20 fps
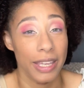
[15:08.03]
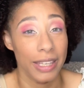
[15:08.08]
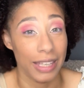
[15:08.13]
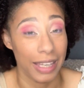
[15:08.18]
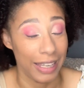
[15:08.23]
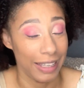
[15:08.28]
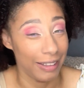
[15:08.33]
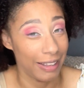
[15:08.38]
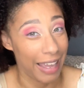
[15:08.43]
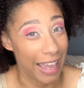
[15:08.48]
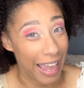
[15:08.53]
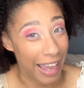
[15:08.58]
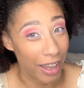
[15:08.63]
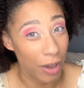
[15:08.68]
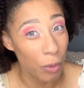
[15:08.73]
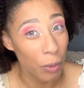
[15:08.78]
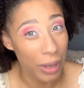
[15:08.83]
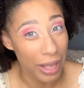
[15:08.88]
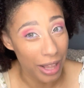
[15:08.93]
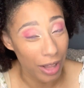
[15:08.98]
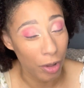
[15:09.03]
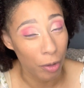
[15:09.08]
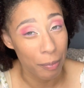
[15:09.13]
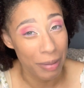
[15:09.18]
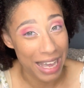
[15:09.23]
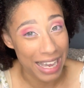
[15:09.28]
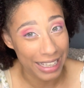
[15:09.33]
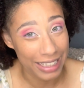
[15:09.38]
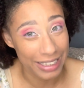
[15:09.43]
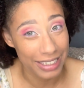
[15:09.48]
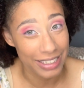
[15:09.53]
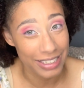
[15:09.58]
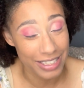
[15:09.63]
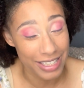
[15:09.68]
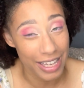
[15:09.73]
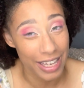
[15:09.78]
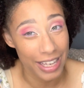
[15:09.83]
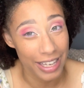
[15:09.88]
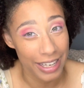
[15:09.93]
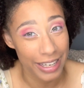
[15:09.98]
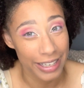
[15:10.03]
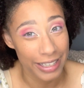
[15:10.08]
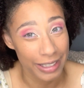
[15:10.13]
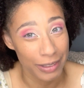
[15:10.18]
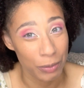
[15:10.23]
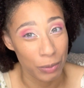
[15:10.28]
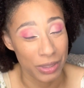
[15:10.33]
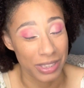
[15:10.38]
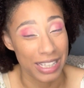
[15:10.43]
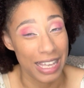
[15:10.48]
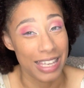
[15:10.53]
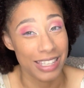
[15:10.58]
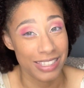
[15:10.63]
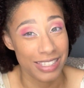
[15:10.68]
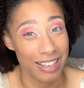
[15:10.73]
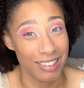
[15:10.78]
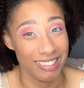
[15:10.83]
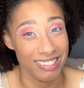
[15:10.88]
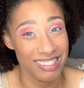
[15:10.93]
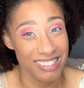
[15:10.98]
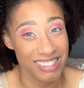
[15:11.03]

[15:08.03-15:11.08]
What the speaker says: like AOL back in the day with that sound.